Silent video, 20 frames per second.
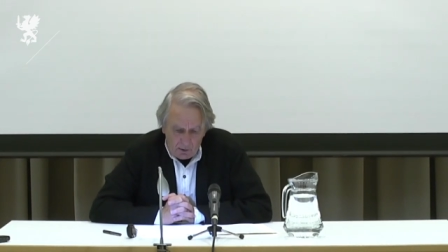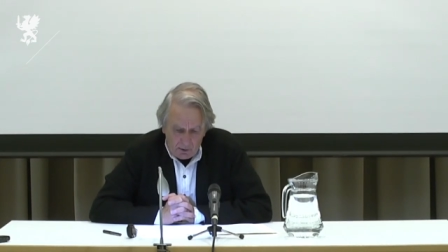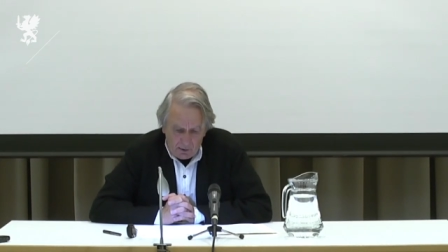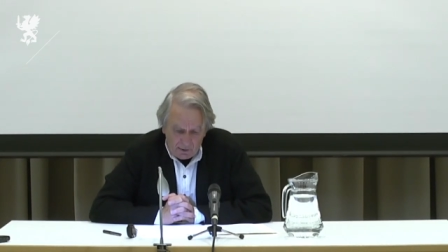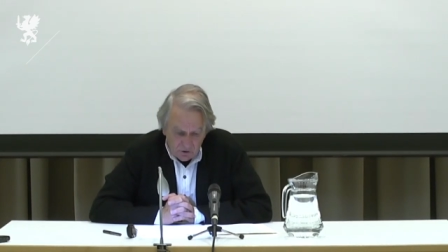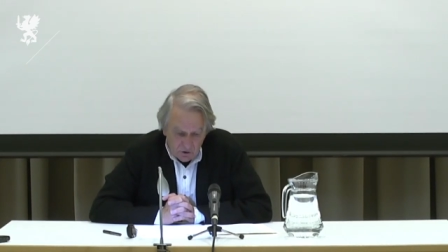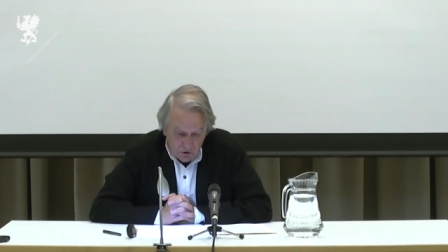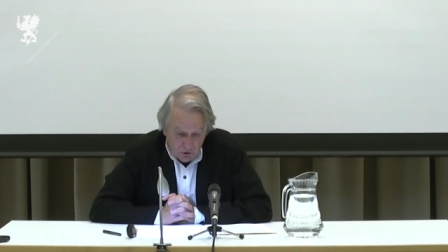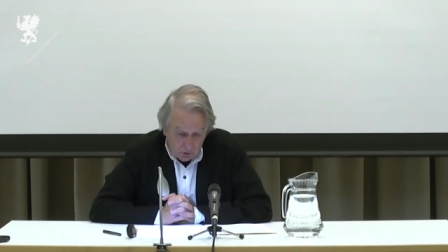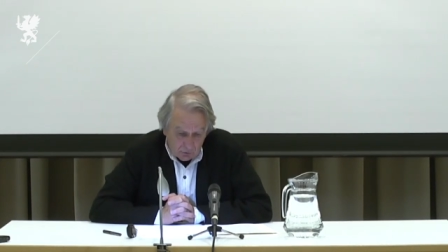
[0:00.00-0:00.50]

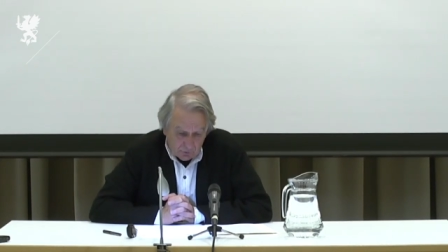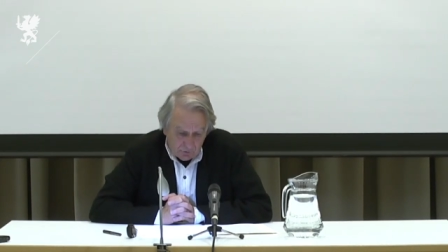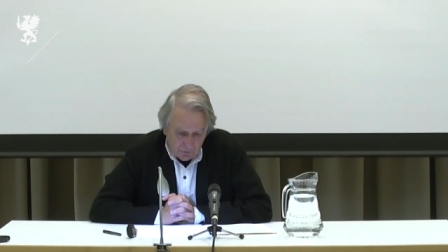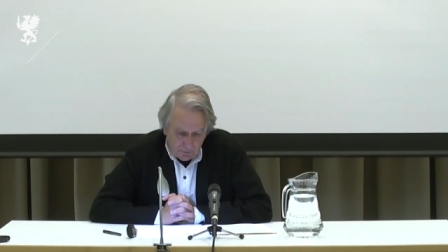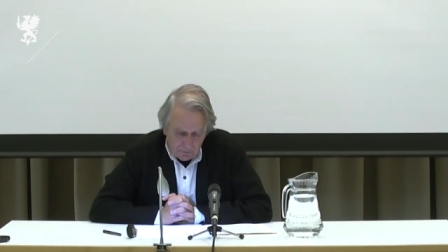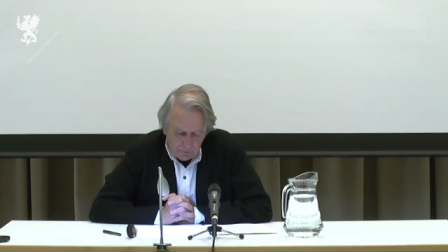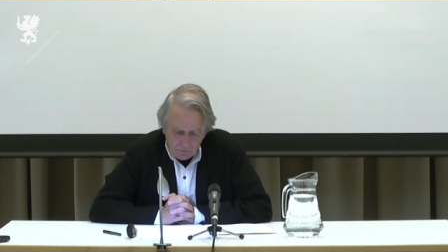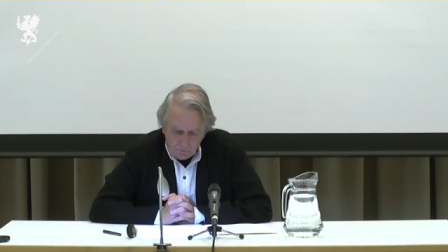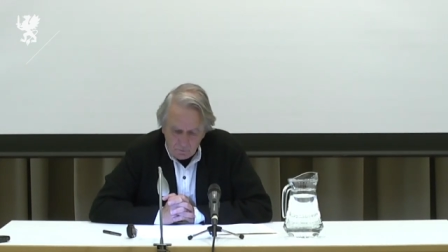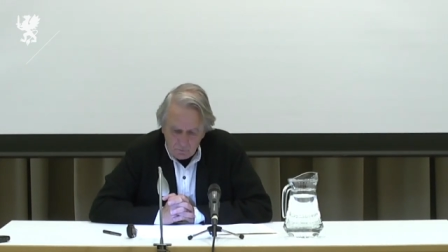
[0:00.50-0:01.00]
In short,
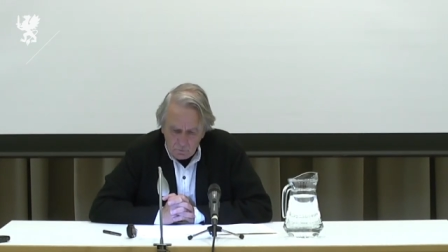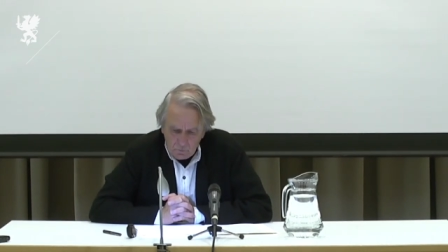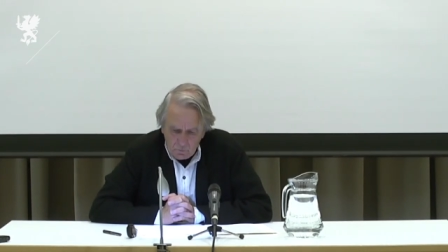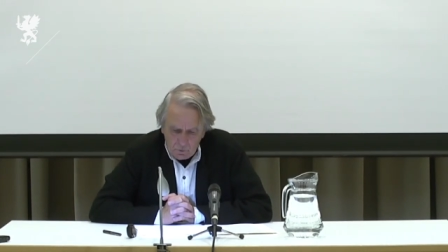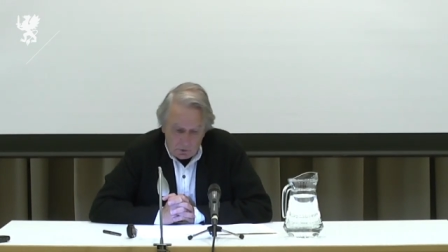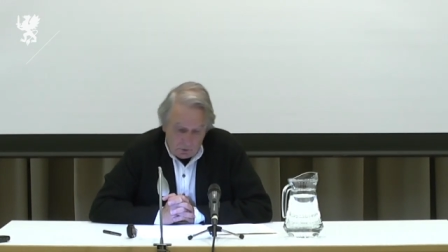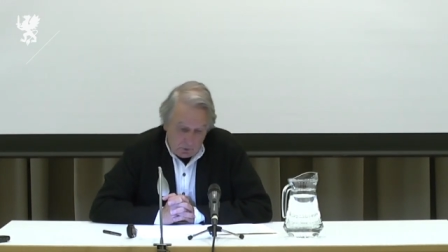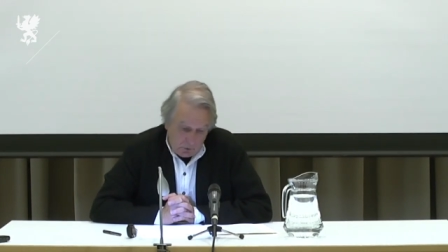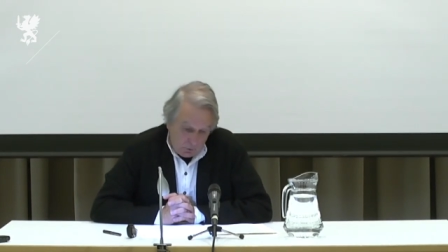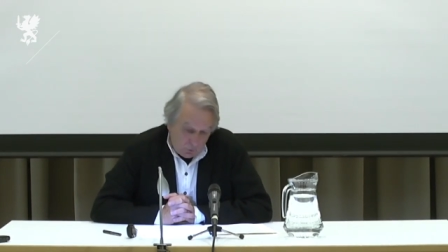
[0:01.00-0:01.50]

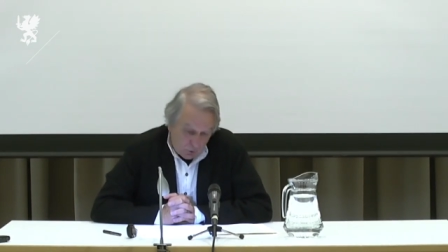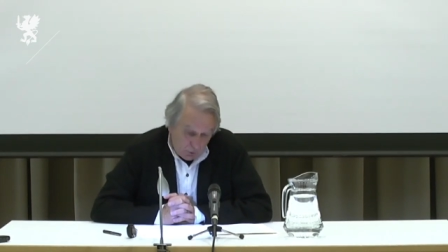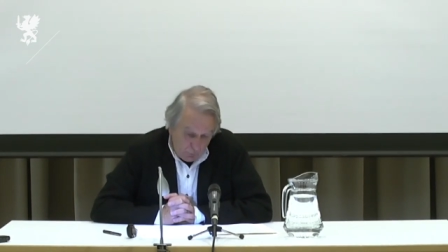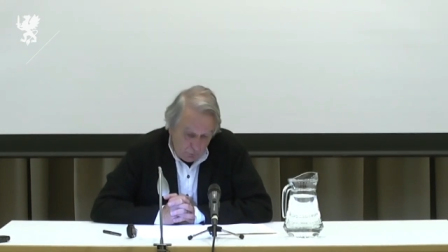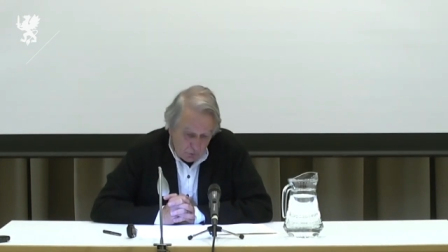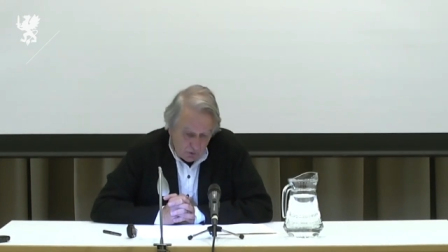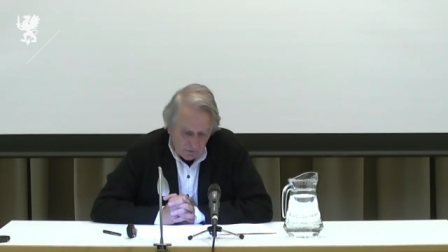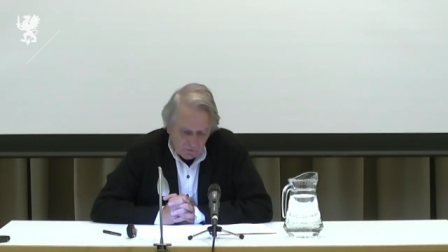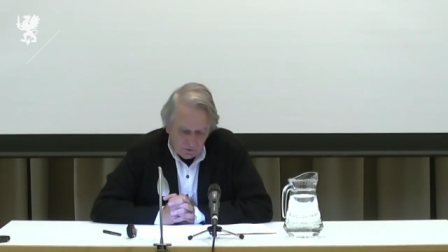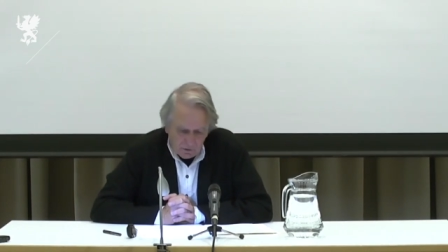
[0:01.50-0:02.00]

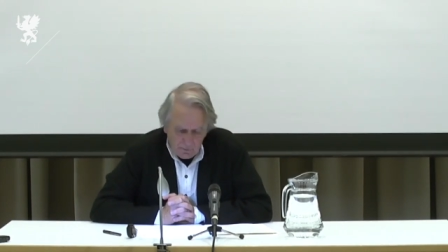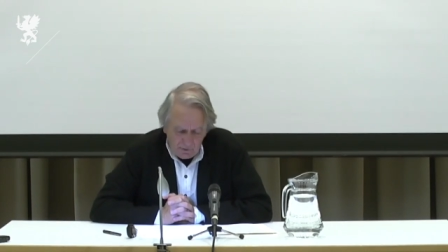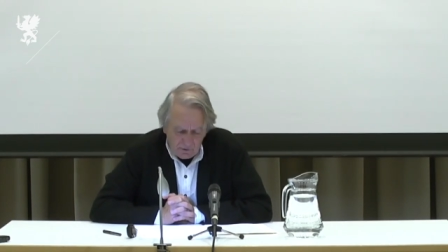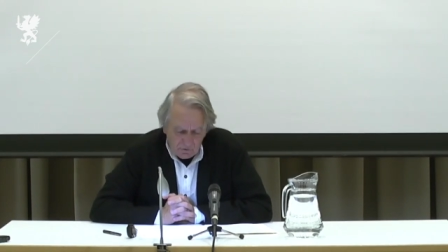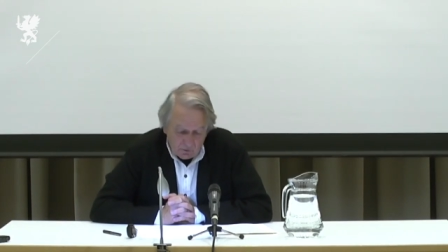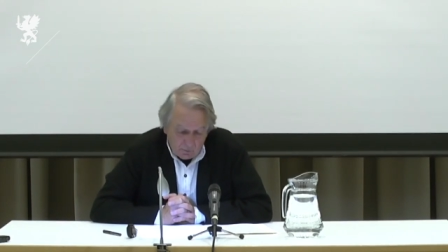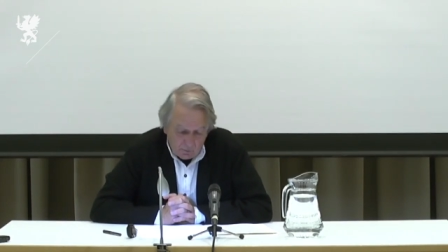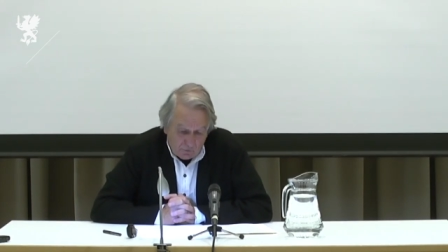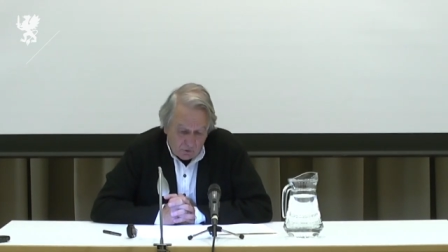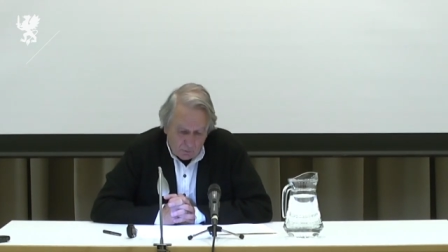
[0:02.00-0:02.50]
communism
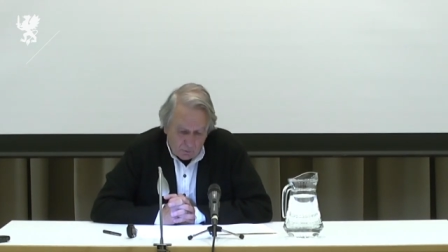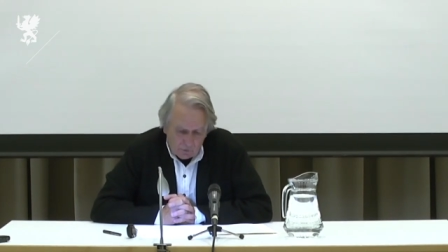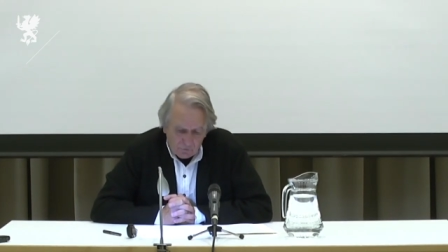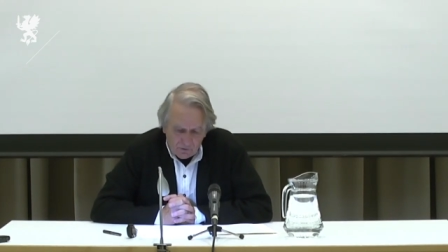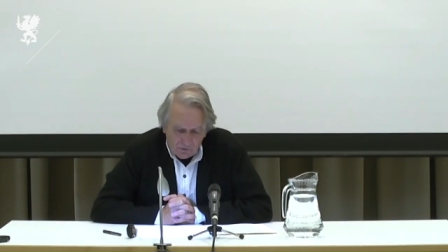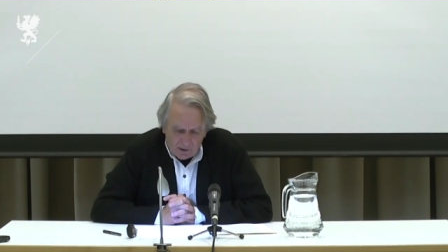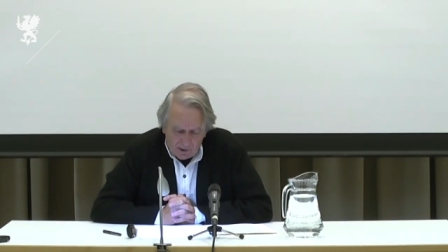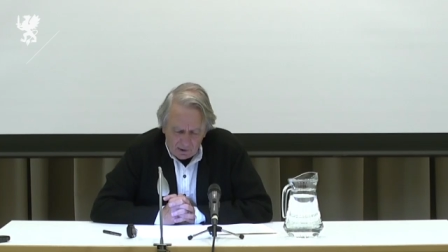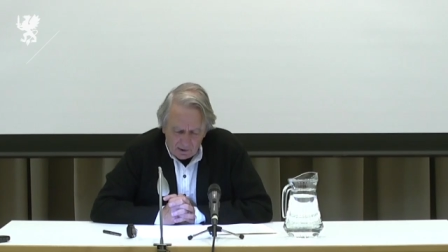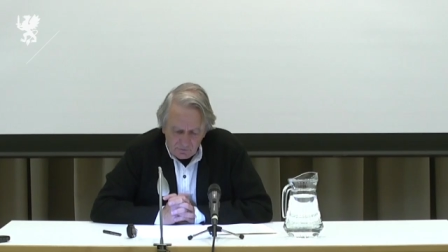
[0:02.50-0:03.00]
is a form
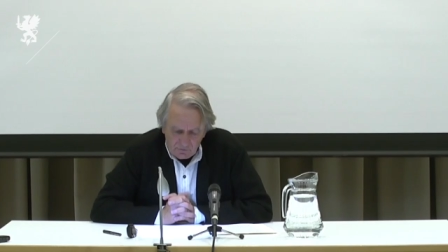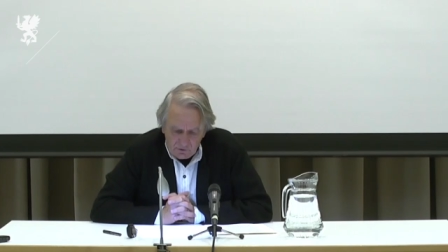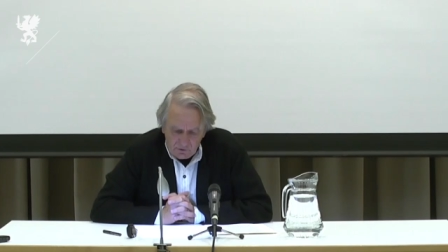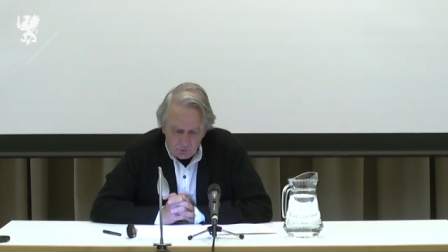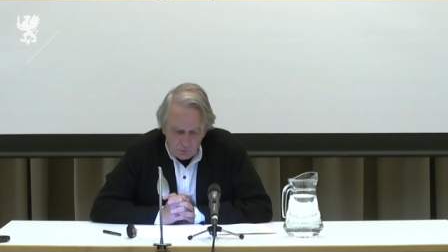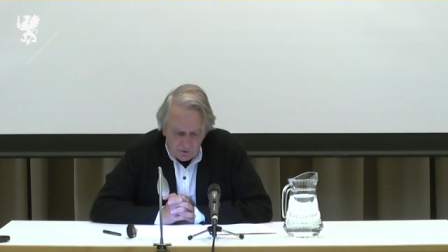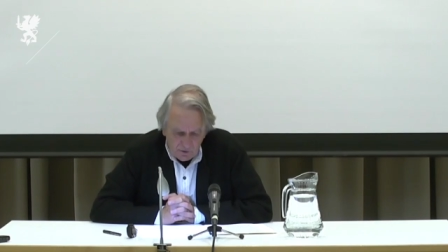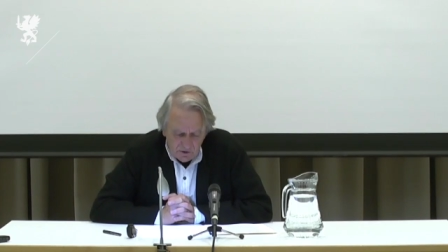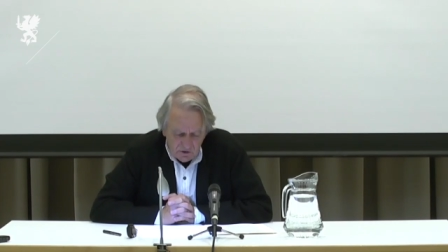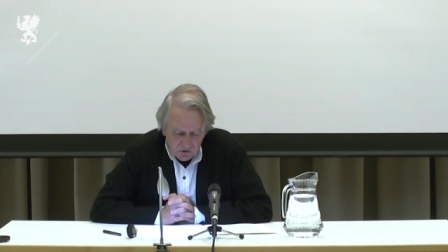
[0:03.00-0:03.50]
of life
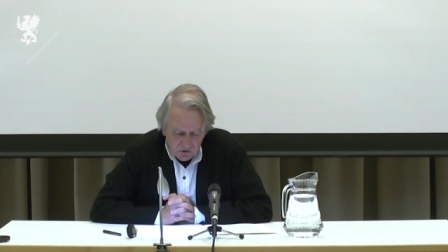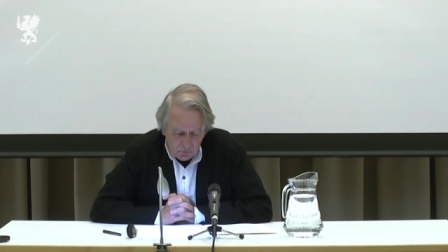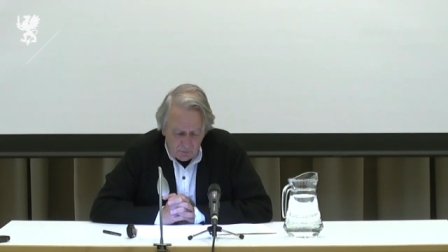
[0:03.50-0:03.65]
in which